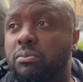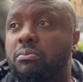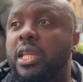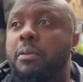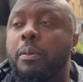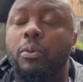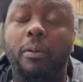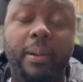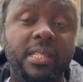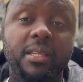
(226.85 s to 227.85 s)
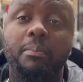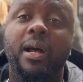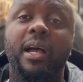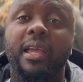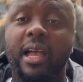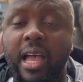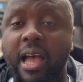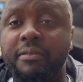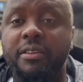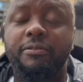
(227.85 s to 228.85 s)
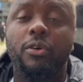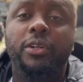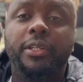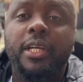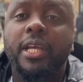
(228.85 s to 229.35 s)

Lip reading: Many people are passing by, having fun.